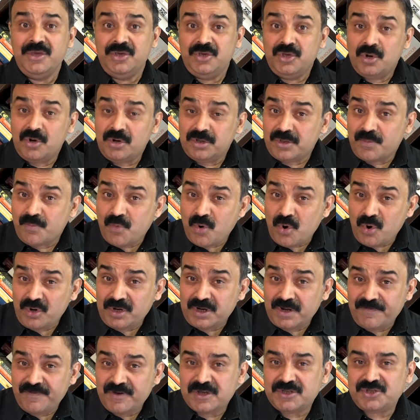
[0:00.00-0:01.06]
You know, the more
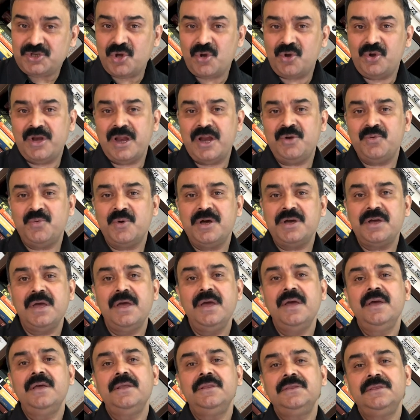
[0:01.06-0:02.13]
diverse your network,
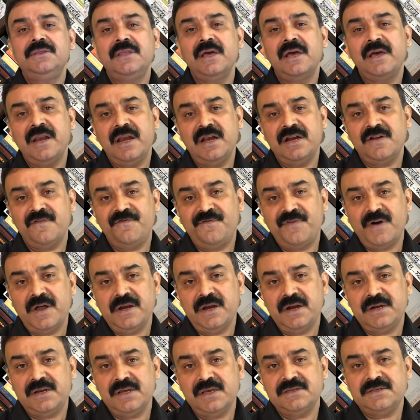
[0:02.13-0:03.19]
the greater fun
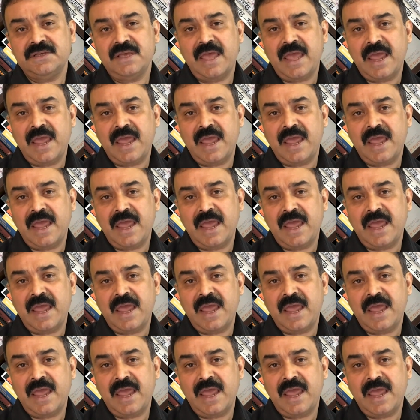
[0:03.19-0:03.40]
it is.